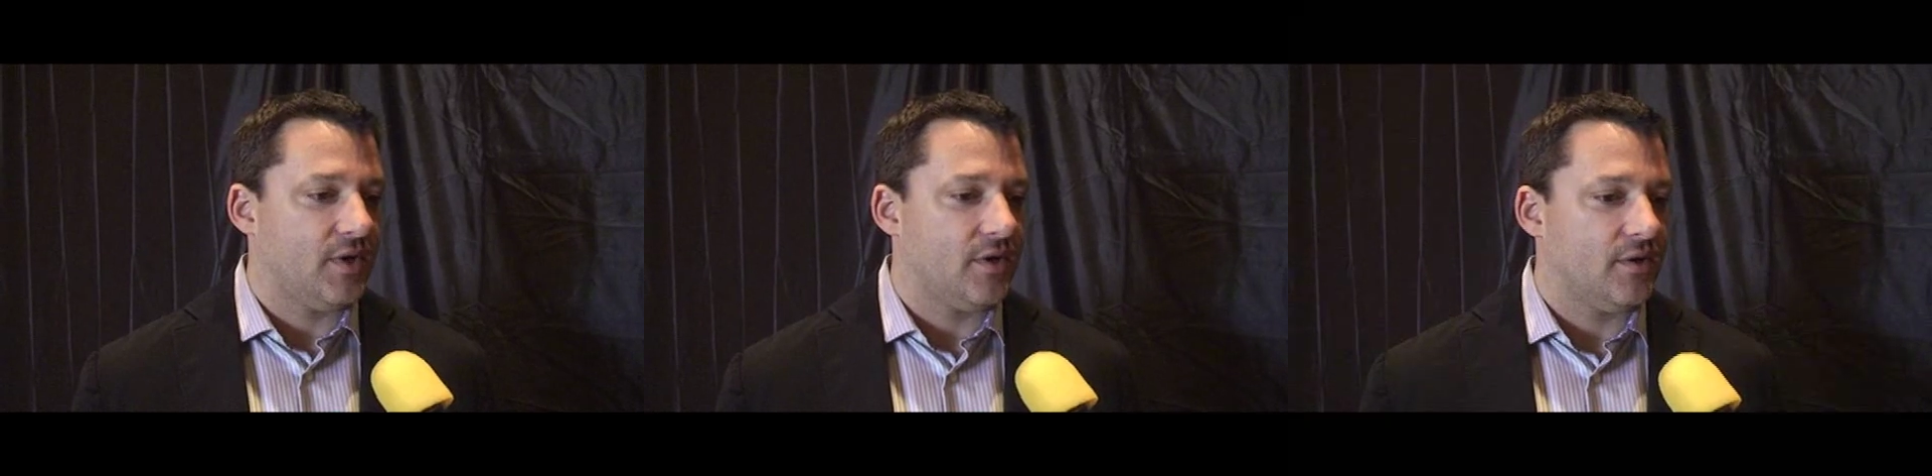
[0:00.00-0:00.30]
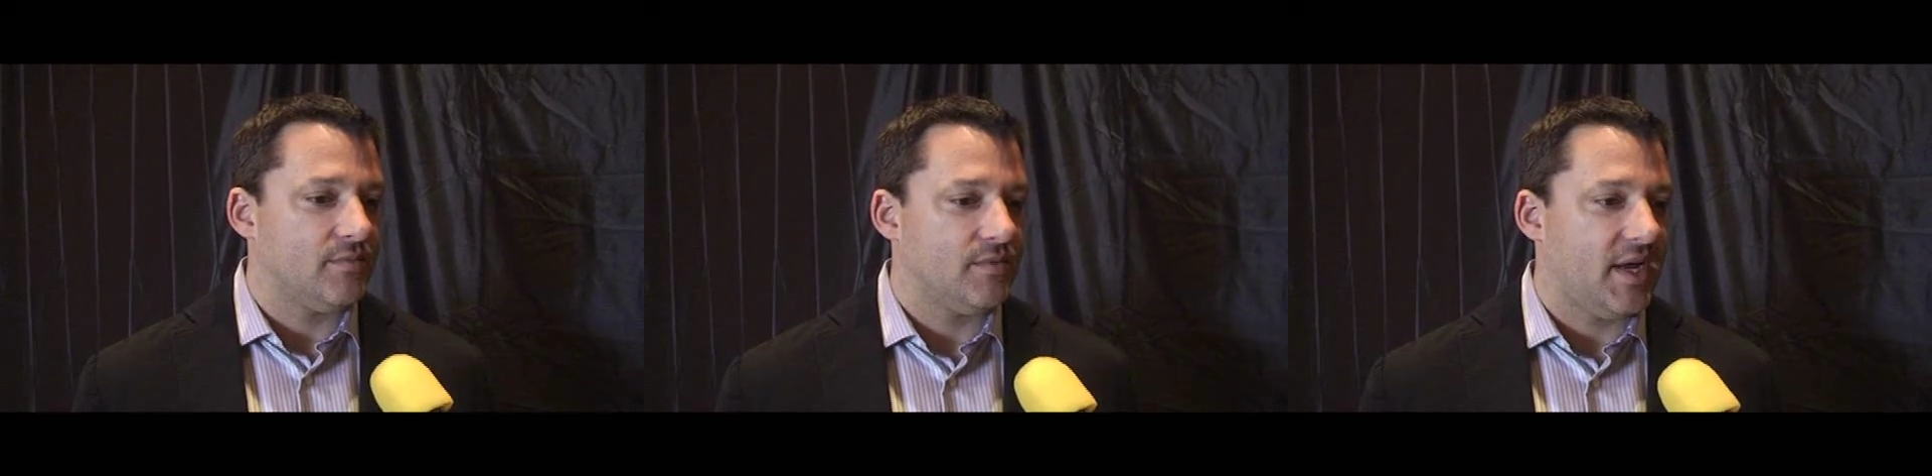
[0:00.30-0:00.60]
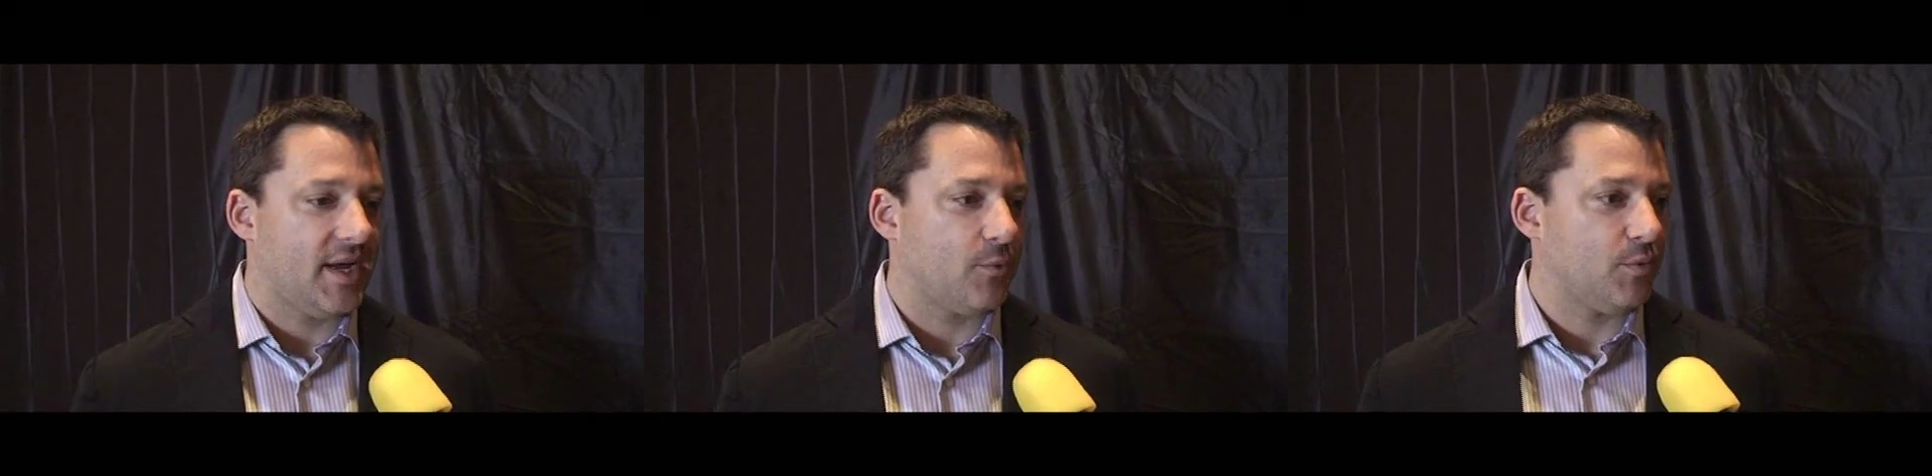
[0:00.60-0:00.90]
there and
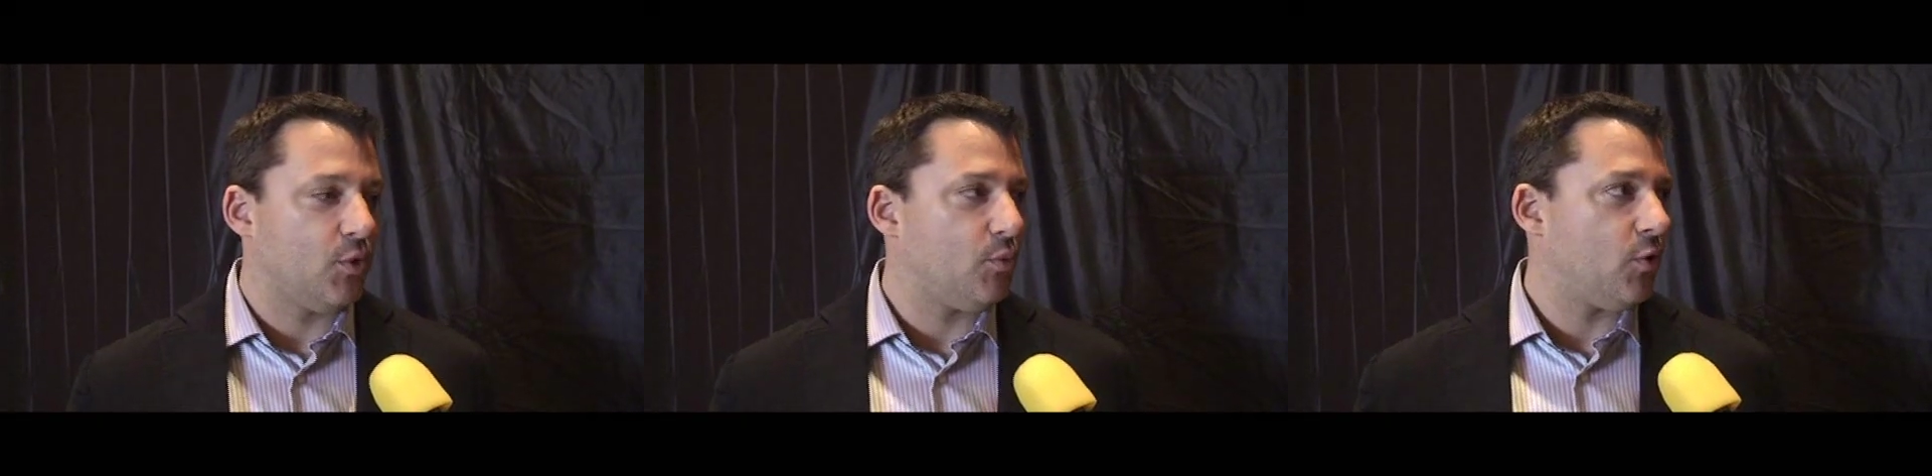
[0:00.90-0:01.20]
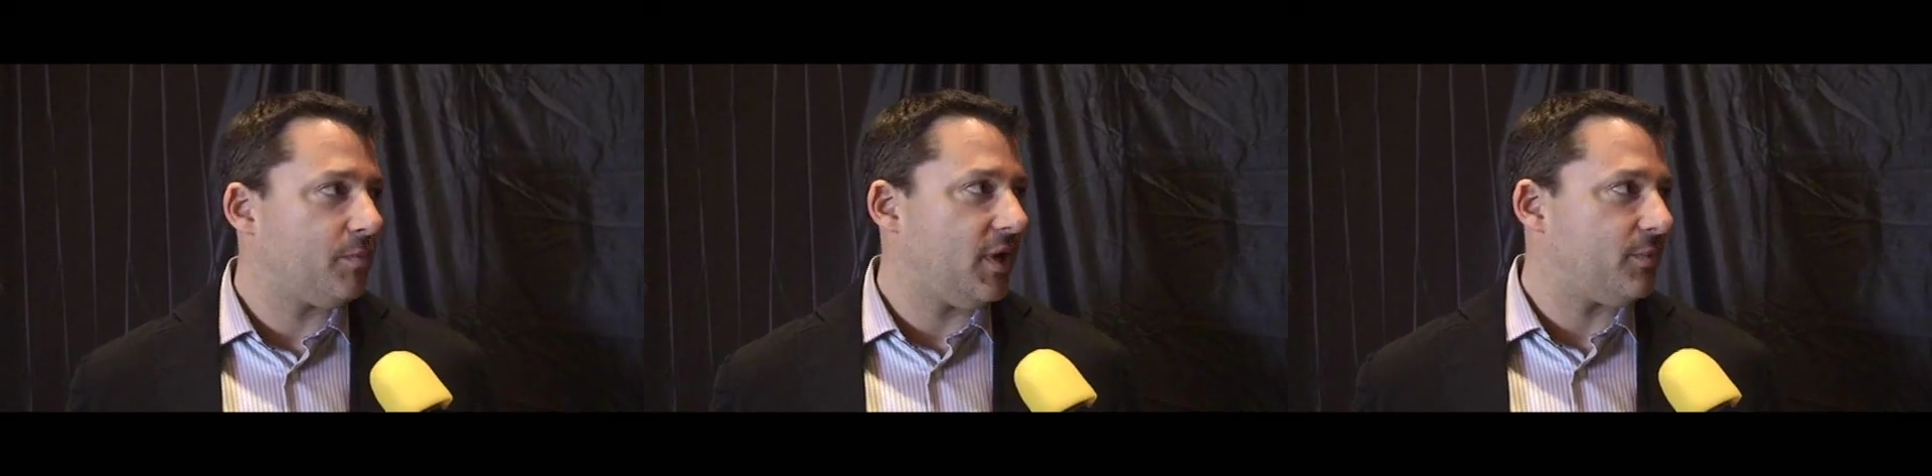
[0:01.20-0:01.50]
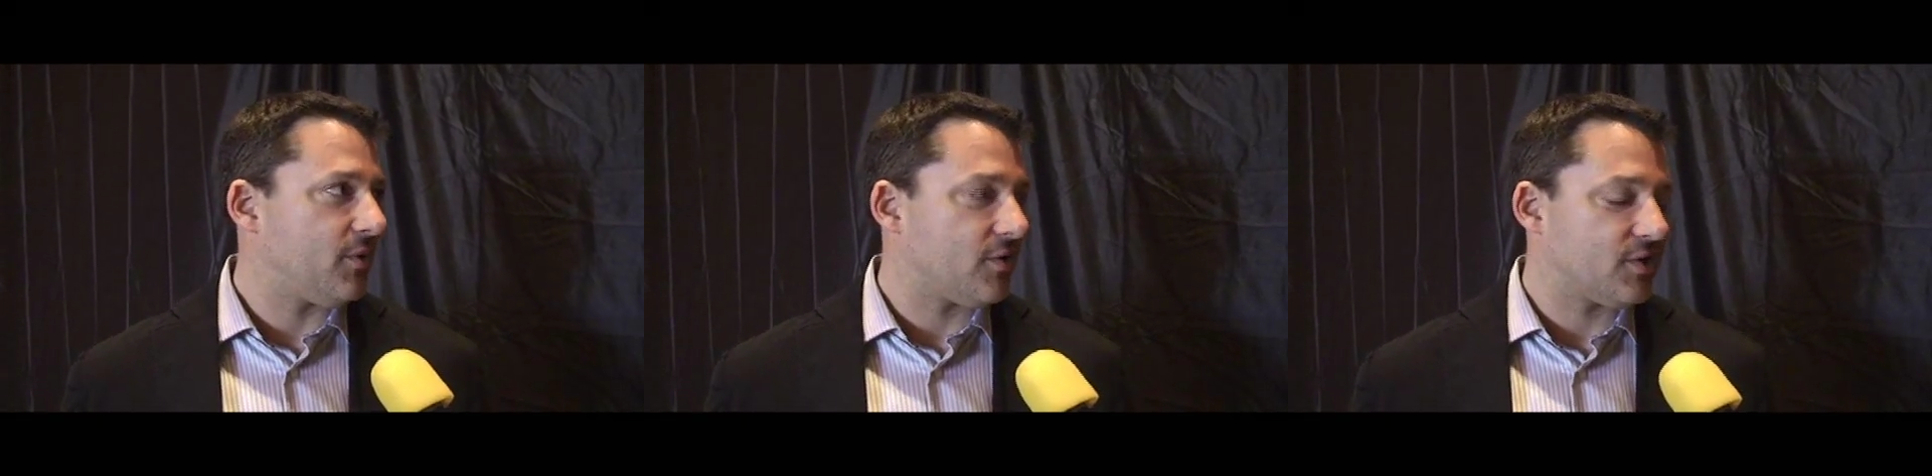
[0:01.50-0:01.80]
hang out with Mobile One
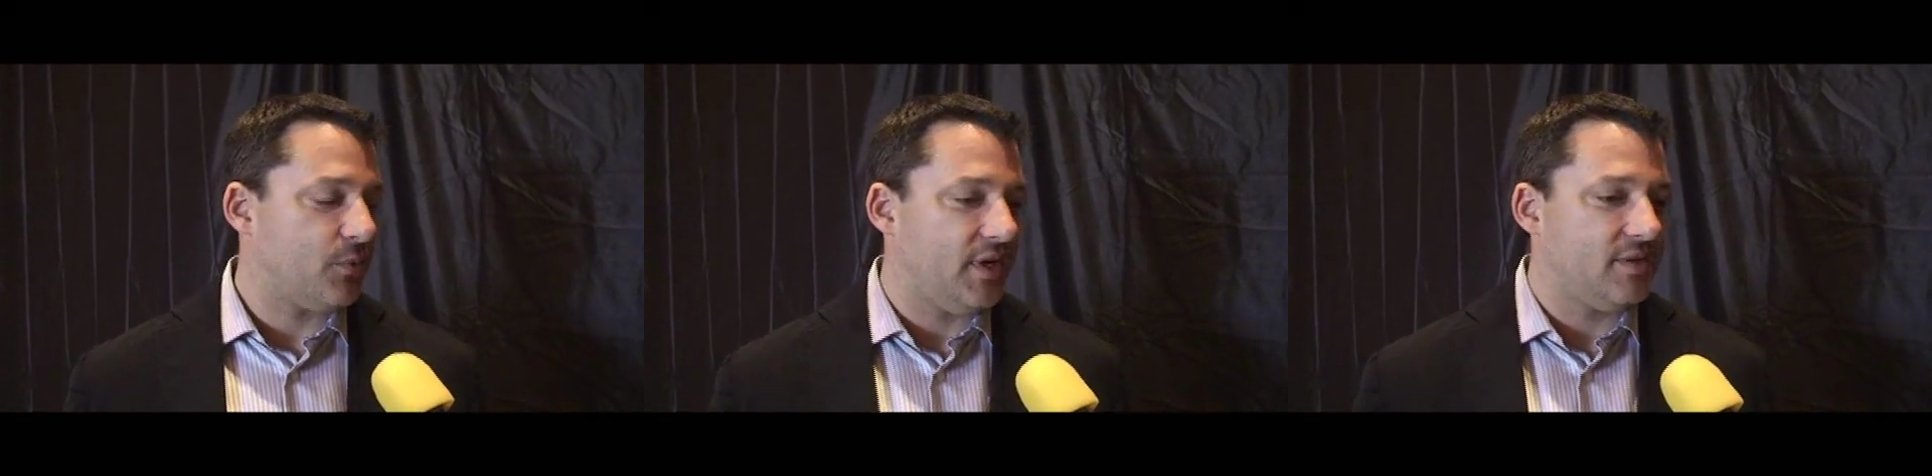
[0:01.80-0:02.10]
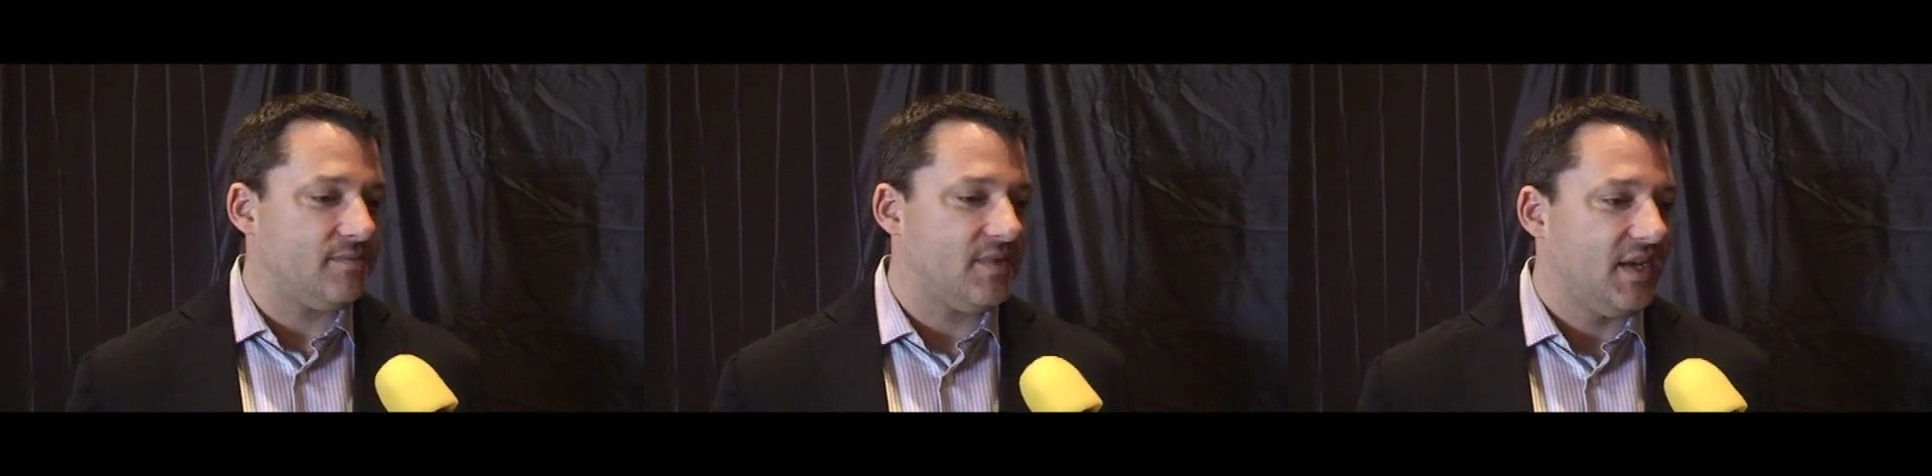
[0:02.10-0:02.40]
people in our suite